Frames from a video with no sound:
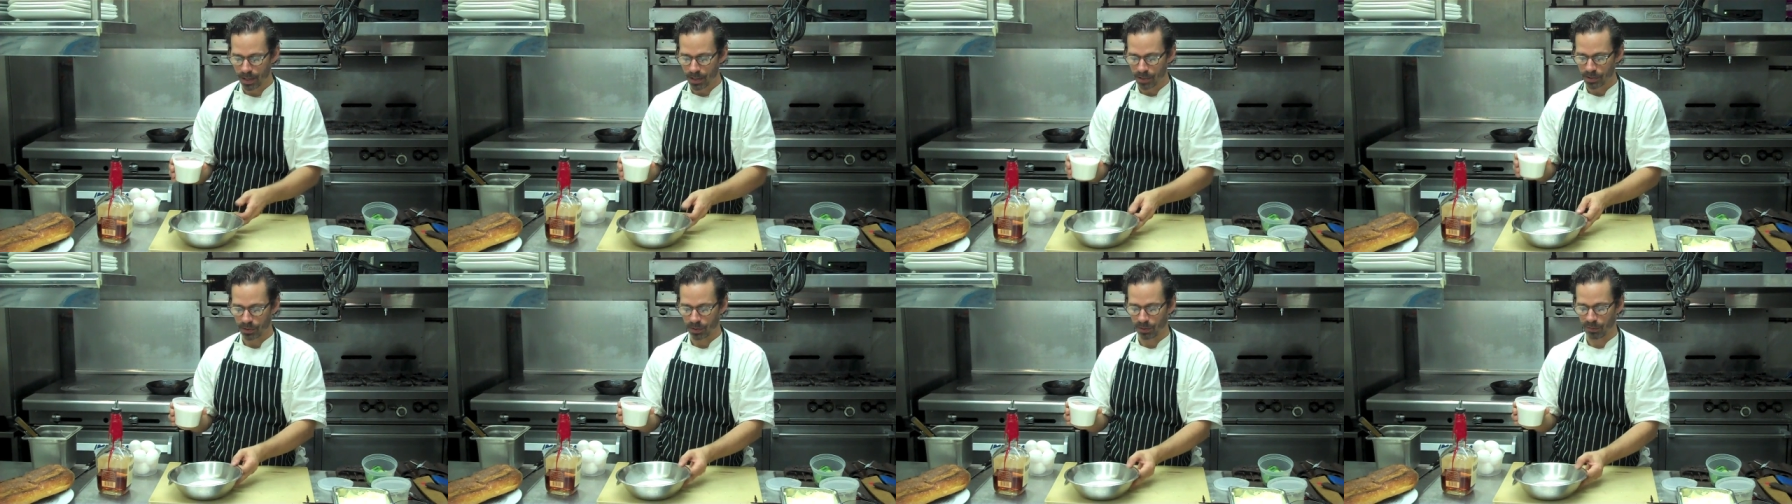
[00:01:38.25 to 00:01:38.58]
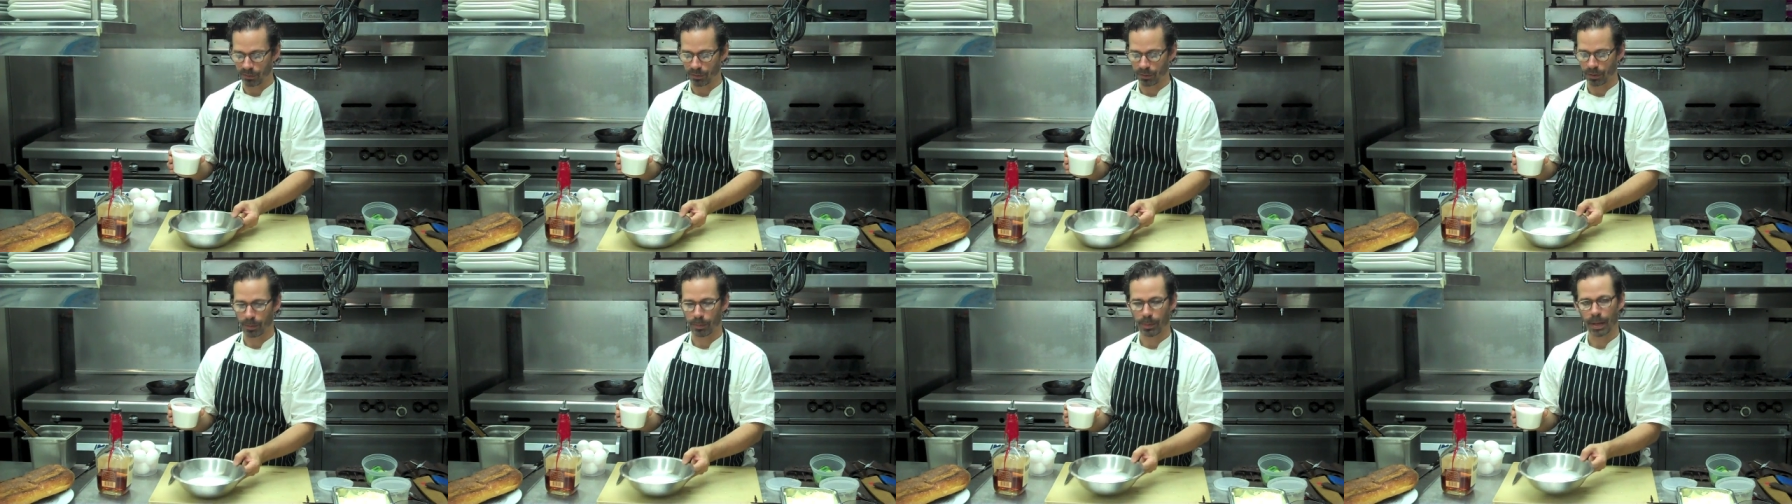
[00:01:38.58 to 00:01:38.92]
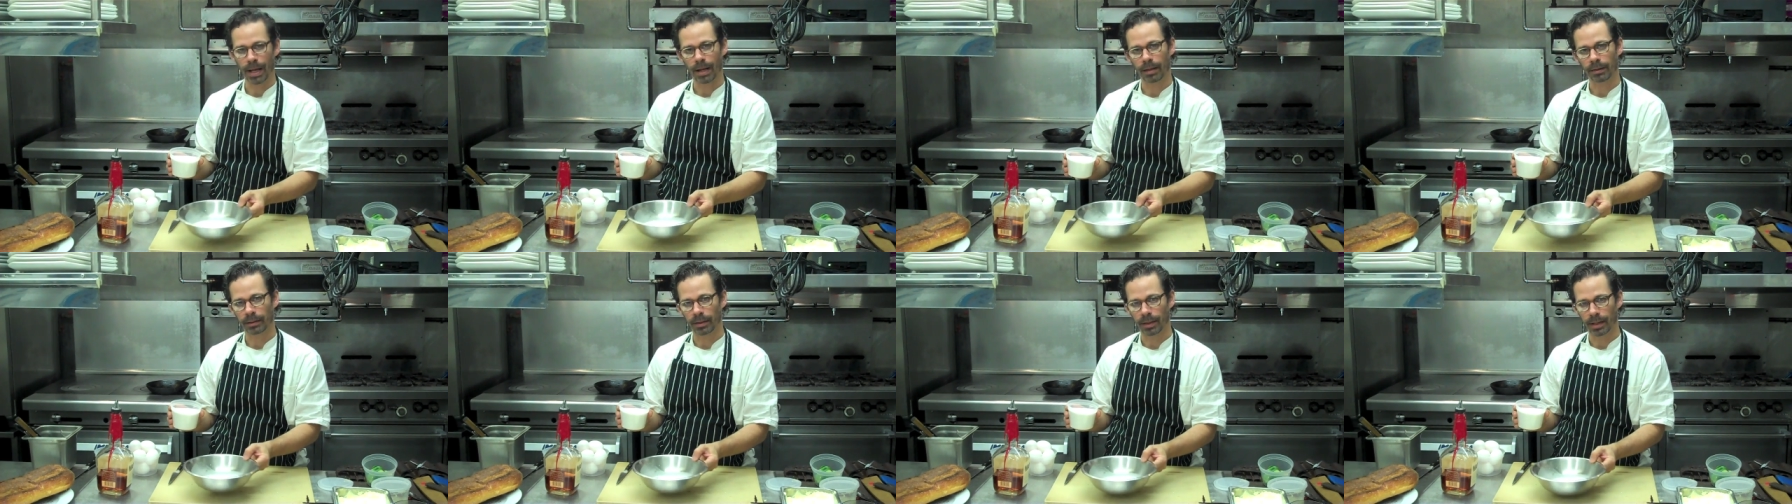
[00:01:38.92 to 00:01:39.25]
So for
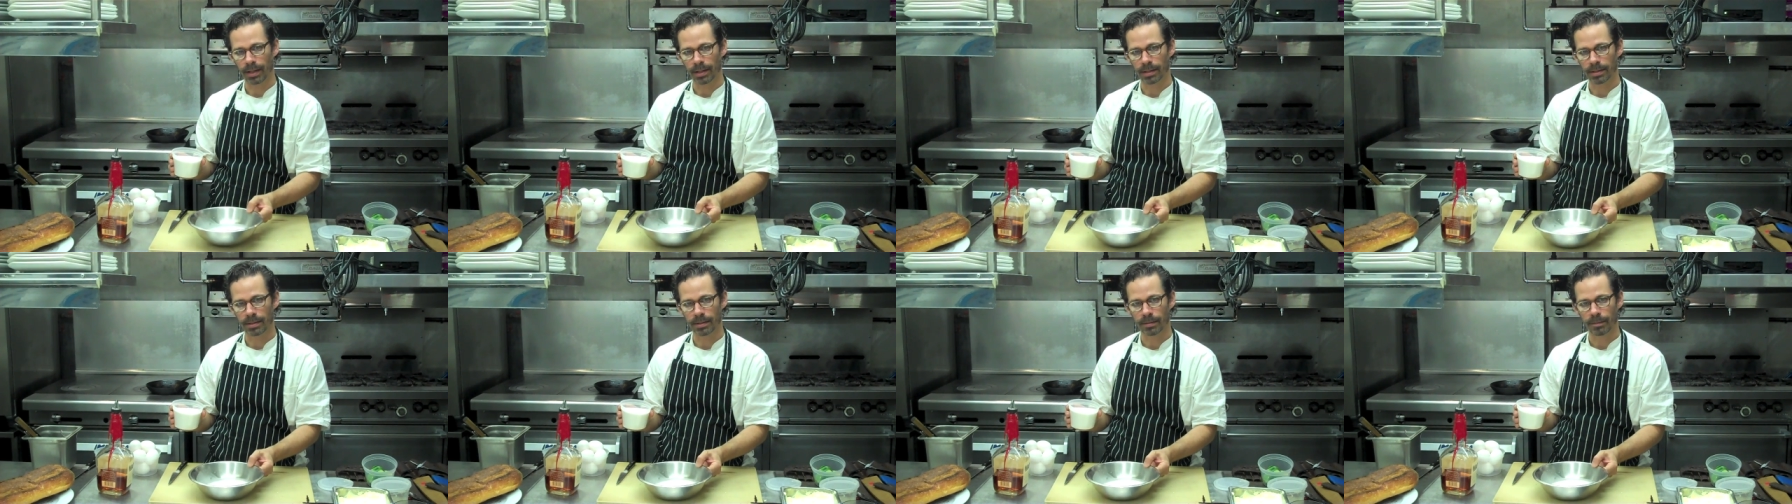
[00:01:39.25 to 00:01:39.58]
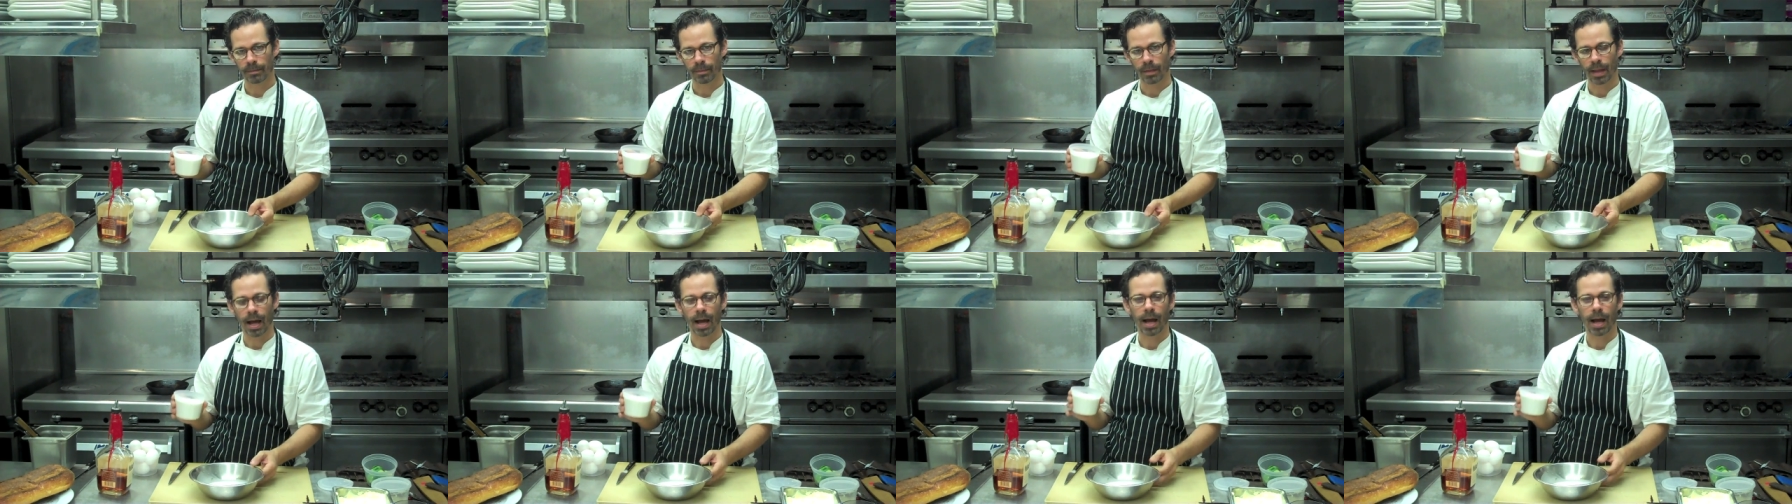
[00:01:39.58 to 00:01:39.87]
about this,